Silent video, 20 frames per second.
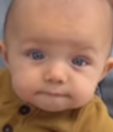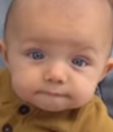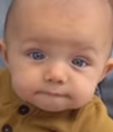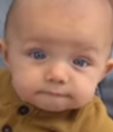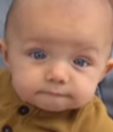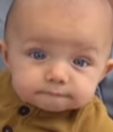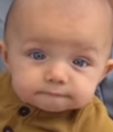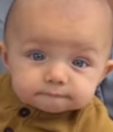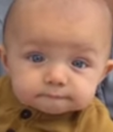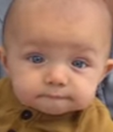
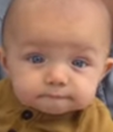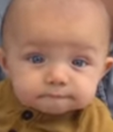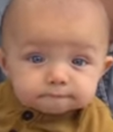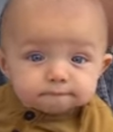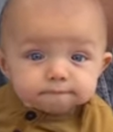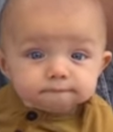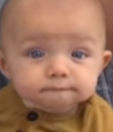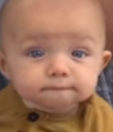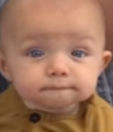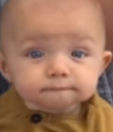
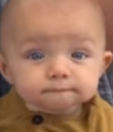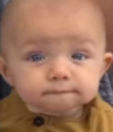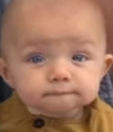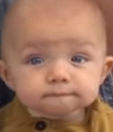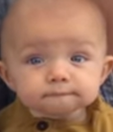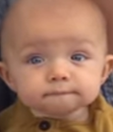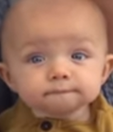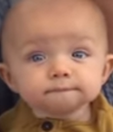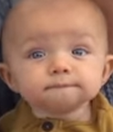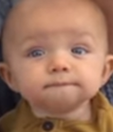
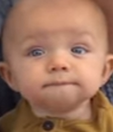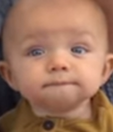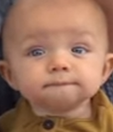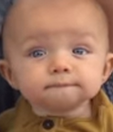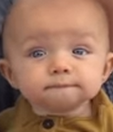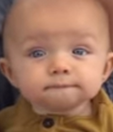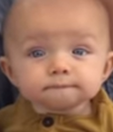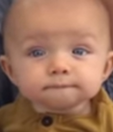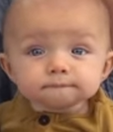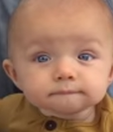
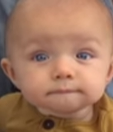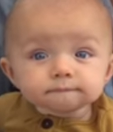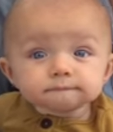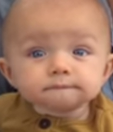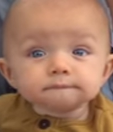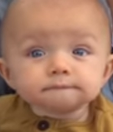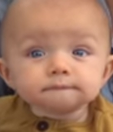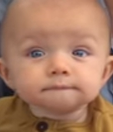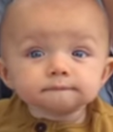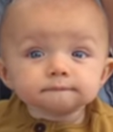
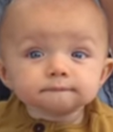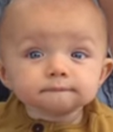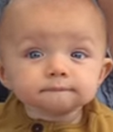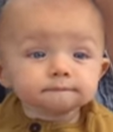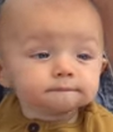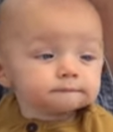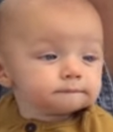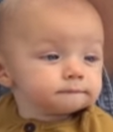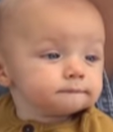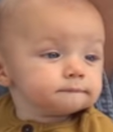
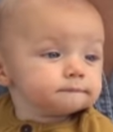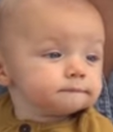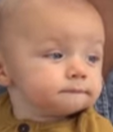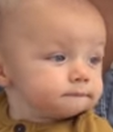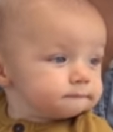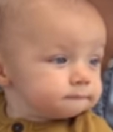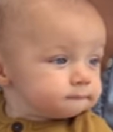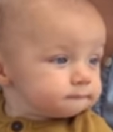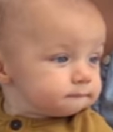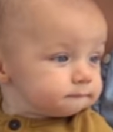
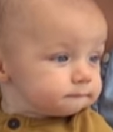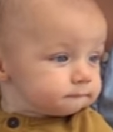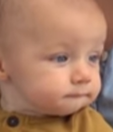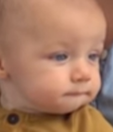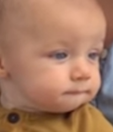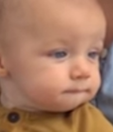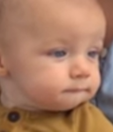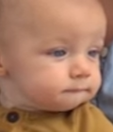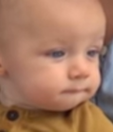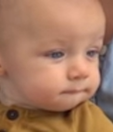
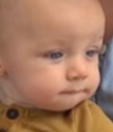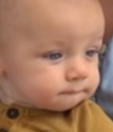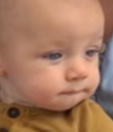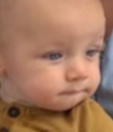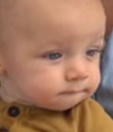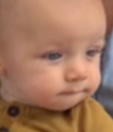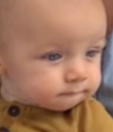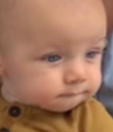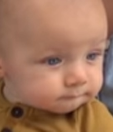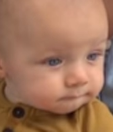
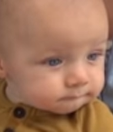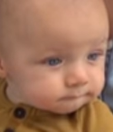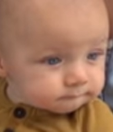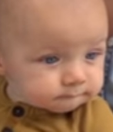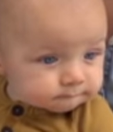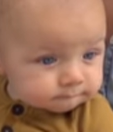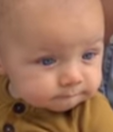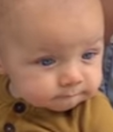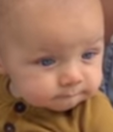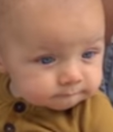
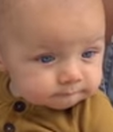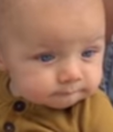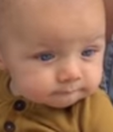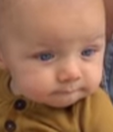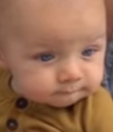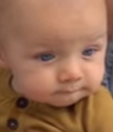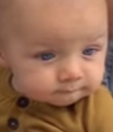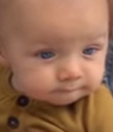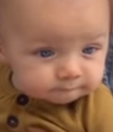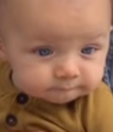
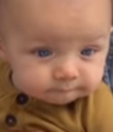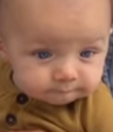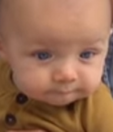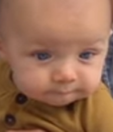[no speech]